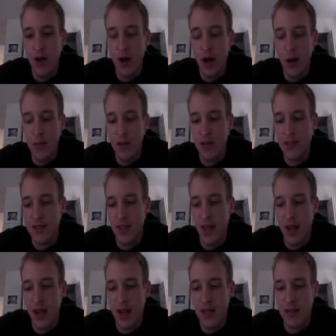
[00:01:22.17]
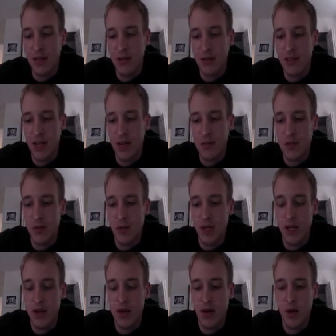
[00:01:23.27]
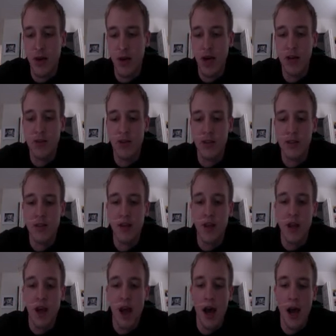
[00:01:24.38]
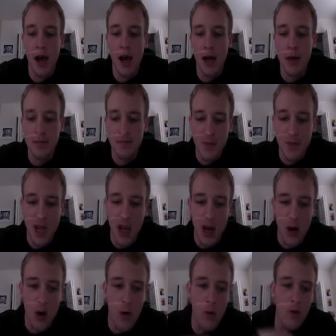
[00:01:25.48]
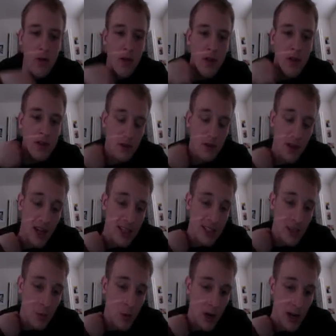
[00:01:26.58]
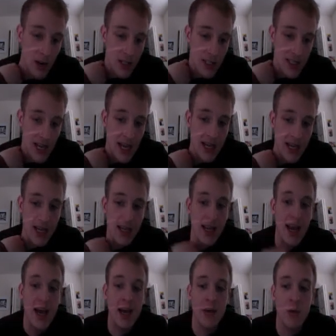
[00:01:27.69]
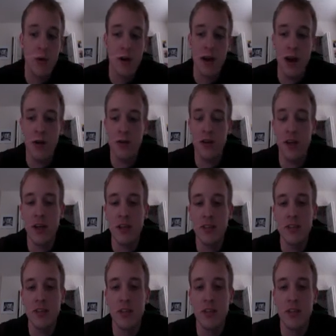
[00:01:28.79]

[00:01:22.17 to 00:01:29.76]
That's the ideal time to eat carbohydrates. Now, so that's on workout days. On non-workout days,